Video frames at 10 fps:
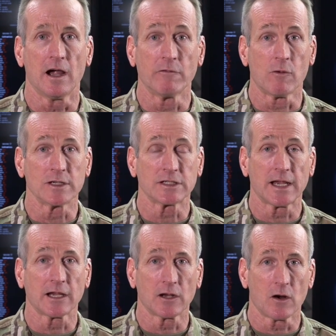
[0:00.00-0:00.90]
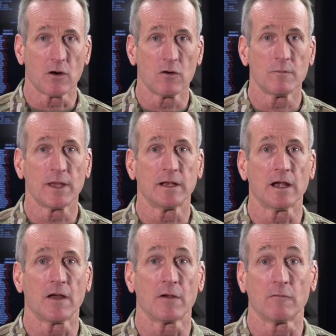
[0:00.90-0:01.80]
everyone staying at home, and
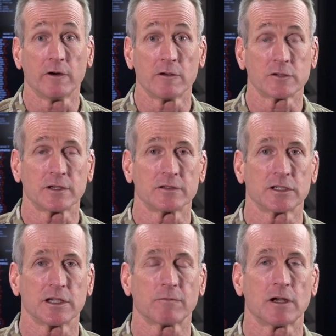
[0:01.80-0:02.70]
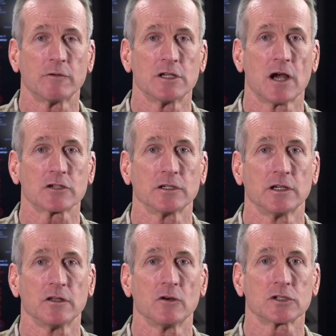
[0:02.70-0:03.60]
uh, there really was a significant reduction
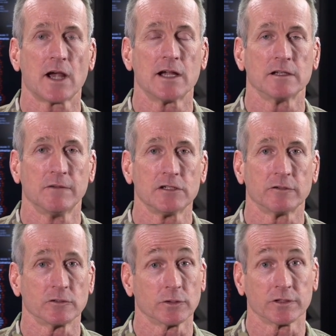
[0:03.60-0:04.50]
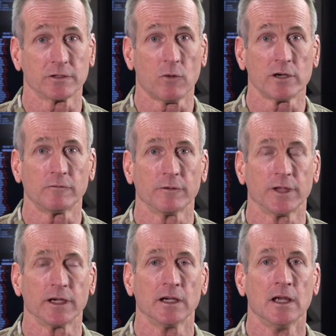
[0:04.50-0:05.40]
in those kinds of injuries, which is a wonderful
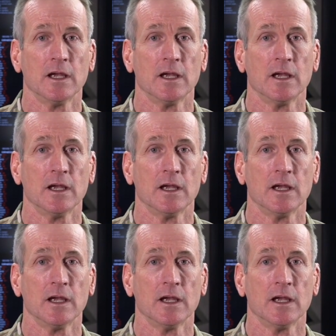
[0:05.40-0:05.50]
thing.